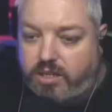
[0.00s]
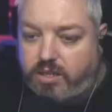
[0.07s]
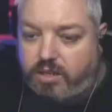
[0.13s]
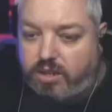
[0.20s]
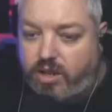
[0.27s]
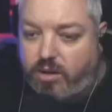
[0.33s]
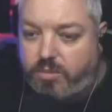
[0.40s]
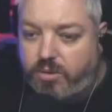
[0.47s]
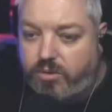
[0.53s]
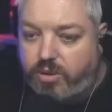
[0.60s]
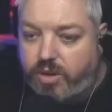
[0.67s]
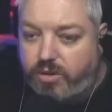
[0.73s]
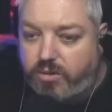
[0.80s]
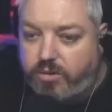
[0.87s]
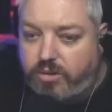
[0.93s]
that come
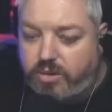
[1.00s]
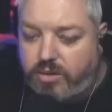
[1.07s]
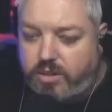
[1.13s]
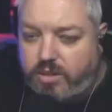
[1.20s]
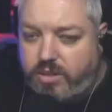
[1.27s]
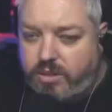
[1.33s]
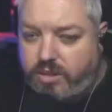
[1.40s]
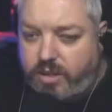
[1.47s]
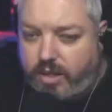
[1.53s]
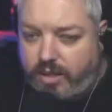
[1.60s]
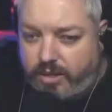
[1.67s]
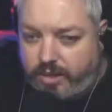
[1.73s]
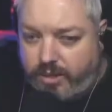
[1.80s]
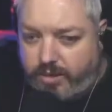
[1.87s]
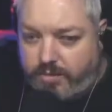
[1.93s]
around.
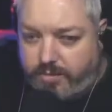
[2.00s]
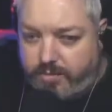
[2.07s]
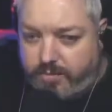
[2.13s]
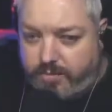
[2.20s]
So